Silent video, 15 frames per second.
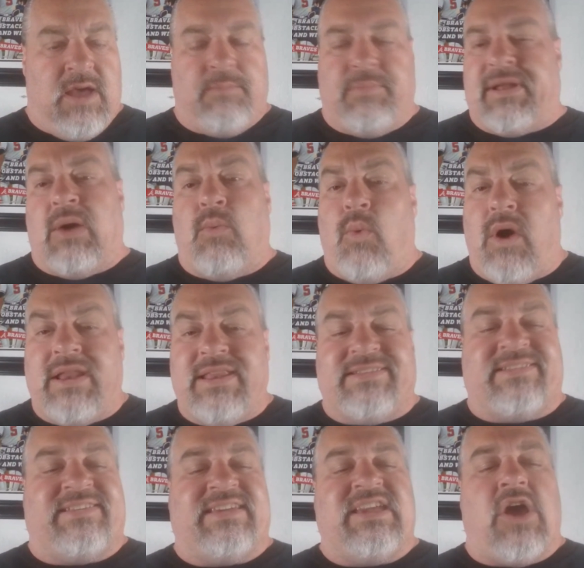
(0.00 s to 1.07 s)
But I want to
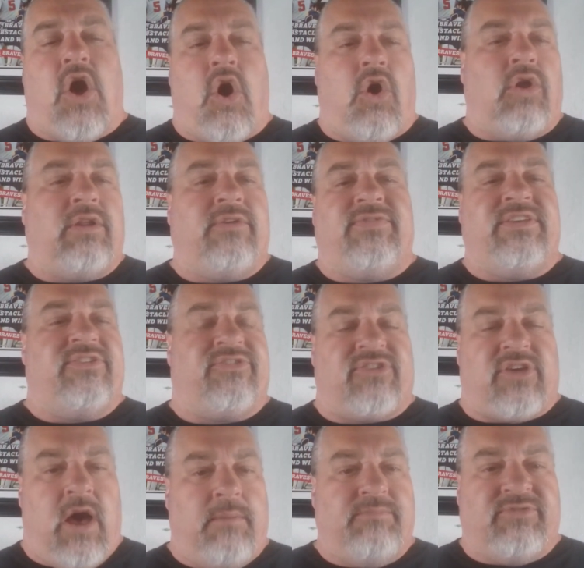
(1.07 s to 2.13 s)
see all of this
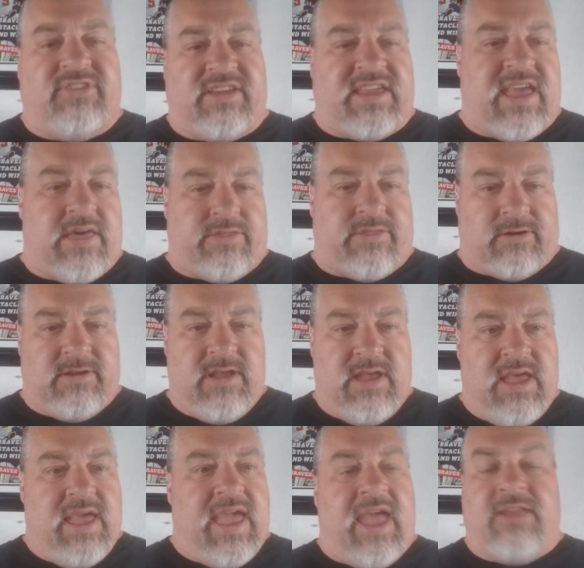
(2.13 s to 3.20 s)
come together.
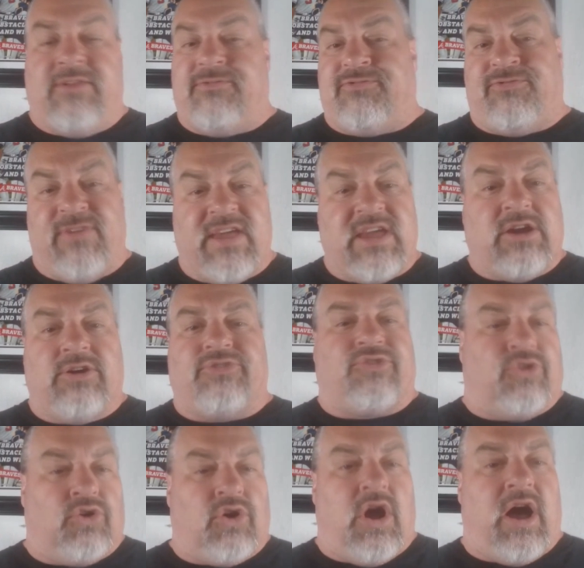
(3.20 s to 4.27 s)
And fingers
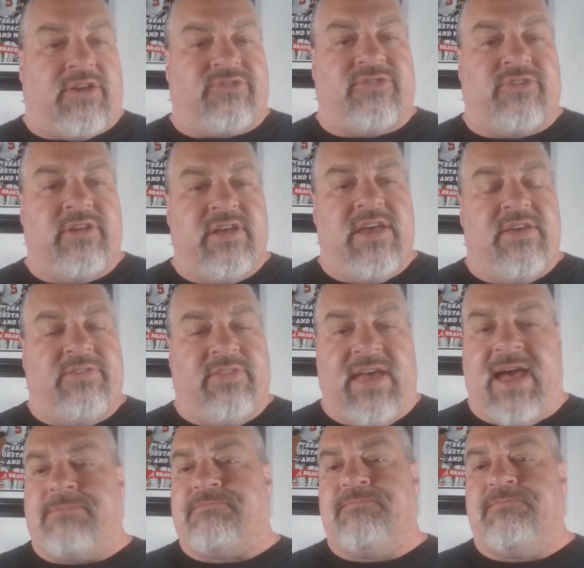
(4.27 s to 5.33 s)
crossed
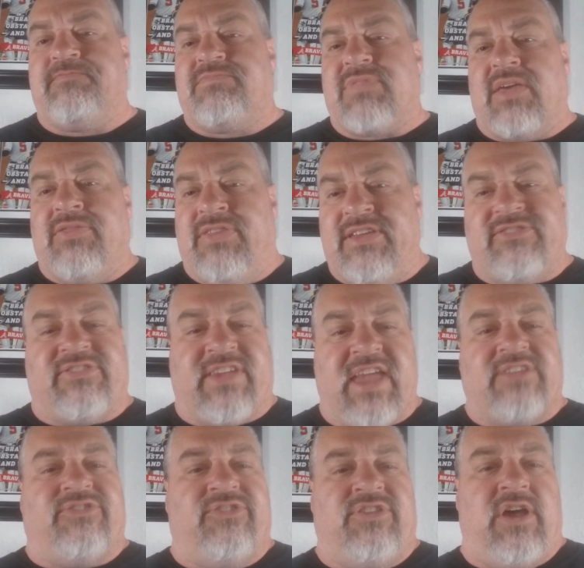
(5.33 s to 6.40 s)
that this
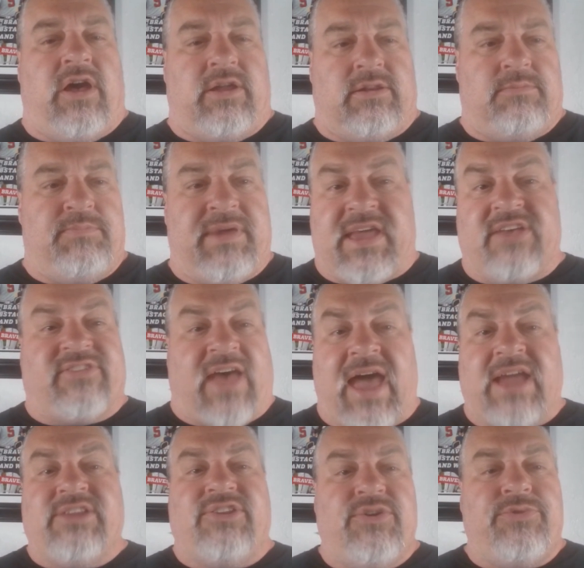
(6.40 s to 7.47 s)
gets done. Because
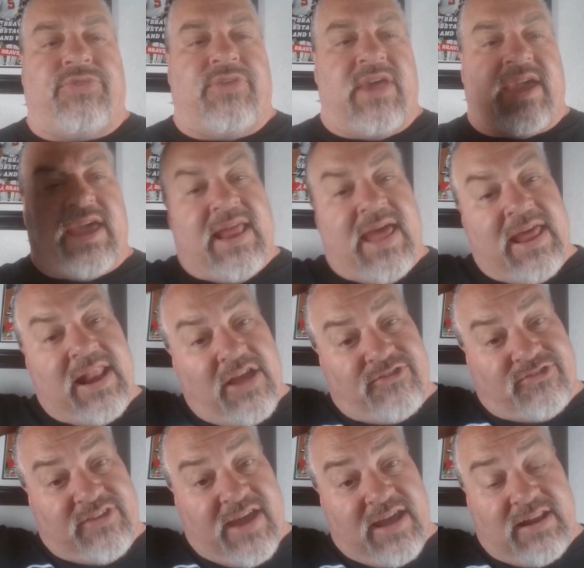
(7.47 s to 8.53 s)
I do think, and I'll
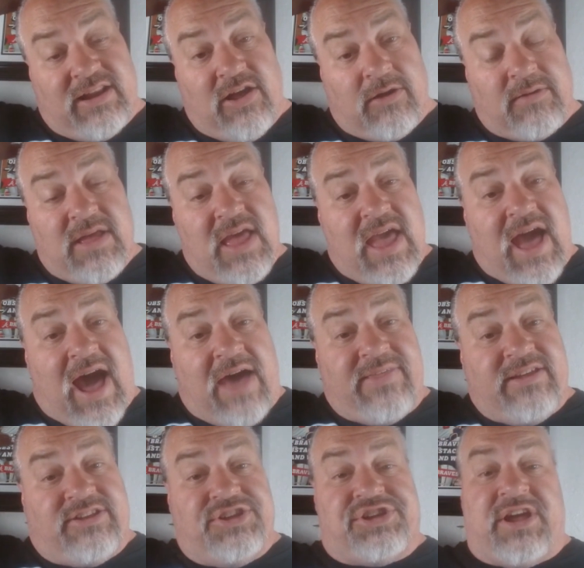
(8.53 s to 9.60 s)
say it, look, I
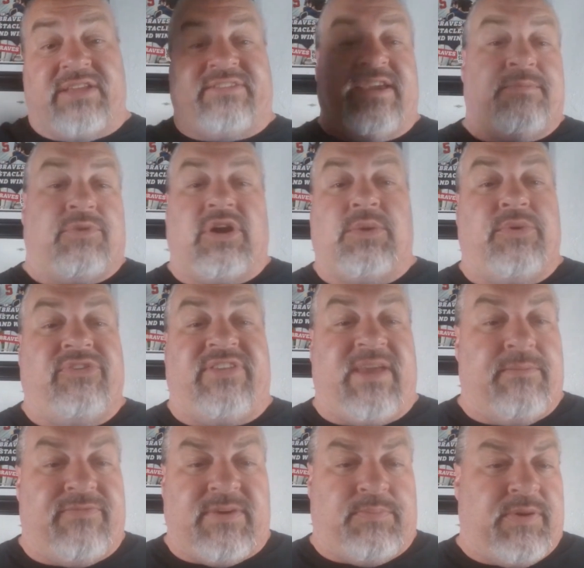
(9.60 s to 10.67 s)
think Dejounte Murray was the
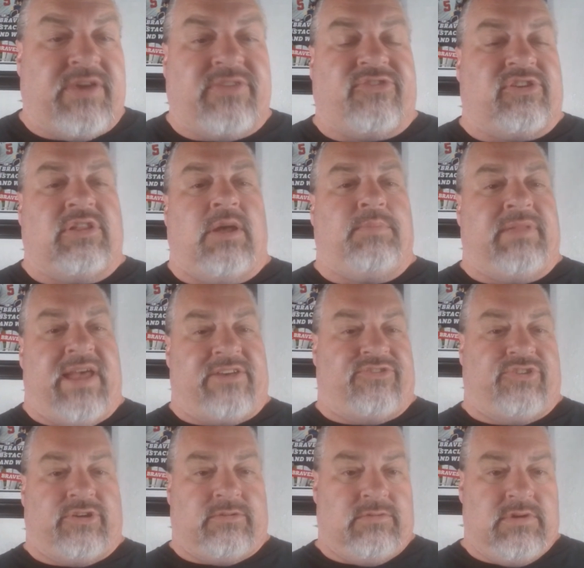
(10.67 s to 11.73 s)
MVP of this club
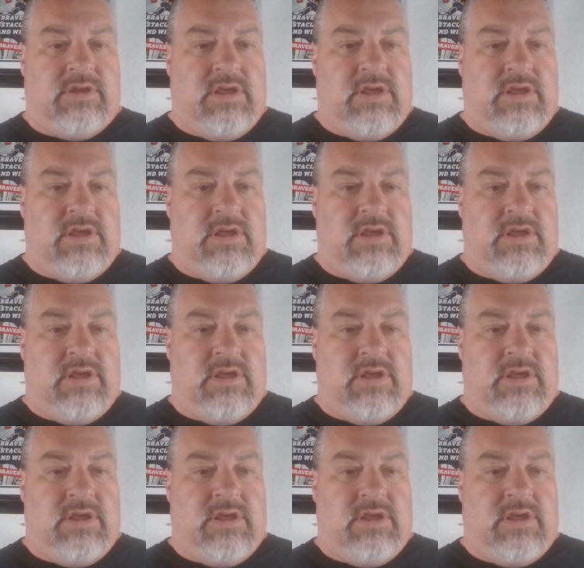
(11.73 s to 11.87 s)
last year.